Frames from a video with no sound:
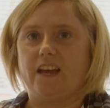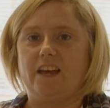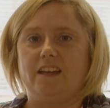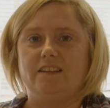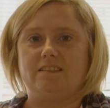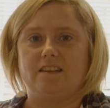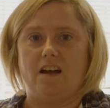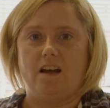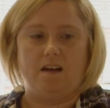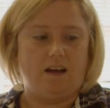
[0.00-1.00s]
is
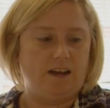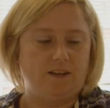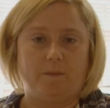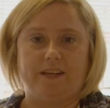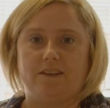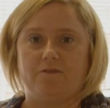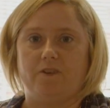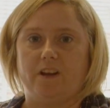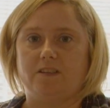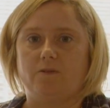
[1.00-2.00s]
uh, a little bit
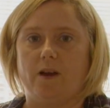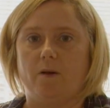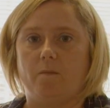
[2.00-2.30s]
different. It's quite